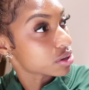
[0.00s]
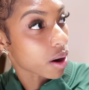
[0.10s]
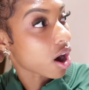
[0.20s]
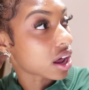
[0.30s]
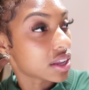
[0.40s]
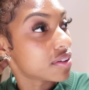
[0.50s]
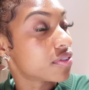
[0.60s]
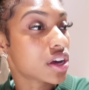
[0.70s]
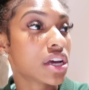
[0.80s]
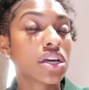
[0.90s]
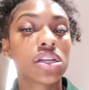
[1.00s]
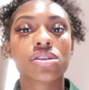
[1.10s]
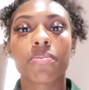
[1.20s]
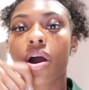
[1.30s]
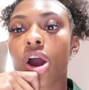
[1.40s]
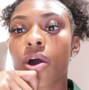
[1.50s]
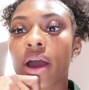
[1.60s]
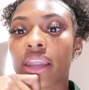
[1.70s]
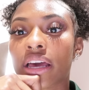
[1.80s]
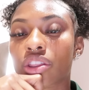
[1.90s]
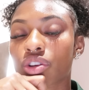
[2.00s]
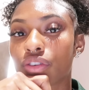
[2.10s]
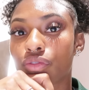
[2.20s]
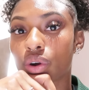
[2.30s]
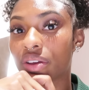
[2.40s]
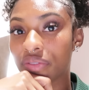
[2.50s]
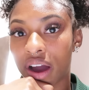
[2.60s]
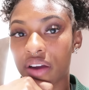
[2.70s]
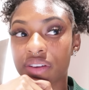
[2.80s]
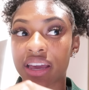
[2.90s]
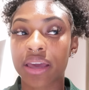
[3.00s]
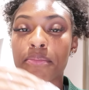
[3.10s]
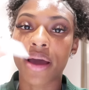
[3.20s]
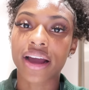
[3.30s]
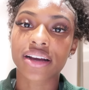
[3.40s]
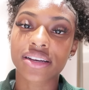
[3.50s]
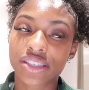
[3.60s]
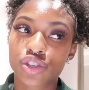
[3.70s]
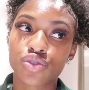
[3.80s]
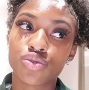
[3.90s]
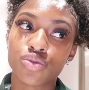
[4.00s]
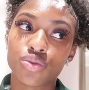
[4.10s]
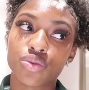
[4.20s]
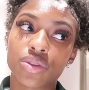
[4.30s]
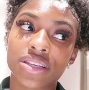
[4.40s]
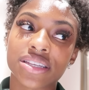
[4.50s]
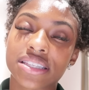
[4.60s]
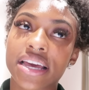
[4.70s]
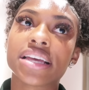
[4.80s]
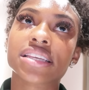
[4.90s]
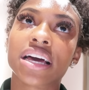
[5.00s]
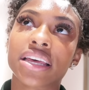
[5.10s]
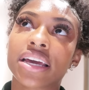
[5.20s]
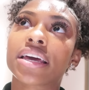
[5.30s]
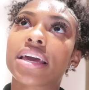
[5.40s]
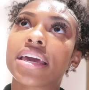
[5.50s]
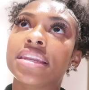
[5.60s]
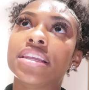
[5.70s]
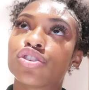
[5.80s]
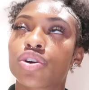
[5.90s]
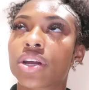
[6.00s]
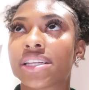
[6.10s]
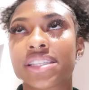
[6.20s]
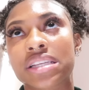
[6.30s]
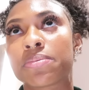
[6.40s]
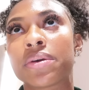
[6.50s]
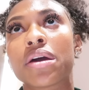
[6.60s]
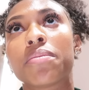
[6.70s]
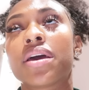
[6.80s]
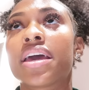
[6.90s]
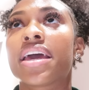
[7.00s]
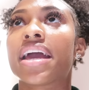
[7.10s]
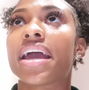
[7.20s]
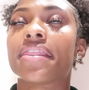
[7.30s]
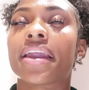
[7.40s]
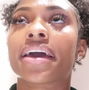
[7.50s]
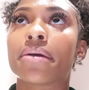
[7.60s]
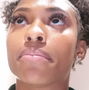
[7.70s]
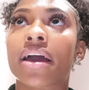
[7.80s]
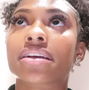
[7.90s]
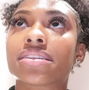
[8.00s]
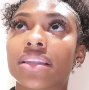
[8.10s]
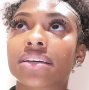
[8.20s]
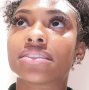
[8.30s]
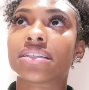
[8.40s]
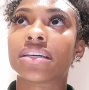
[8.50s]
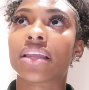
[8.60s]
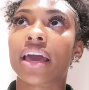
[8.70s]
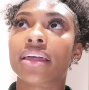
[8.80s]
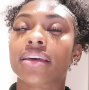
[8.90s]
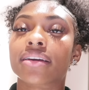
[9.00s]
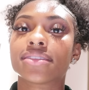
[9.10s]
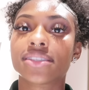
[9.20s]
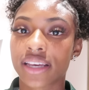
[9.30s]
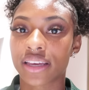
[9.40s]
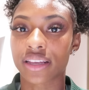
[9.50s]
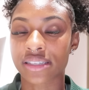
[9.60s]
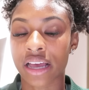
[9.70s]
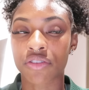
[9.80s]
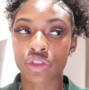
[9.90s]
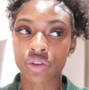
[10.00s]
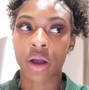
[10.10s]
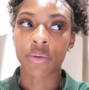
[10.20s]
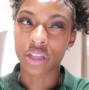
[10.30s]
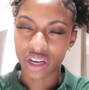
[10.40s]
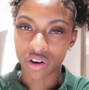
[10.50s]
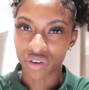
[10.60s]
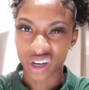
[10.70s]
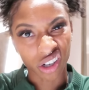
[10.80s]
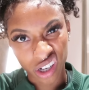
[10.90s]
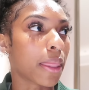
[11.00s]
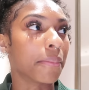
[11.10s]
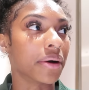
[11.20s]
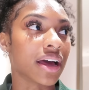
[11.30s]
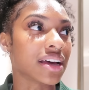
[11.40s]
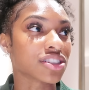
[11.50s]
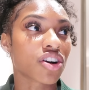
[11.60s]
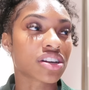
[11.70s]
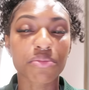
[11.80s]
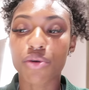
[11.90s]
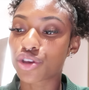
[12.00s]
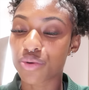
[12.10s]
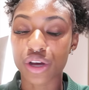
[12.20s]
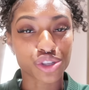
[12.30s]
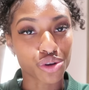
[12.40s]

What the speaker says: Tomorrow, I leave tomorrow at like 3:45 and I get back to the States. I land in Detroit at 6 p.m. and then I get back to Lexington at like 10 because I have a 3-hour layover. But as long as I'm on U.S.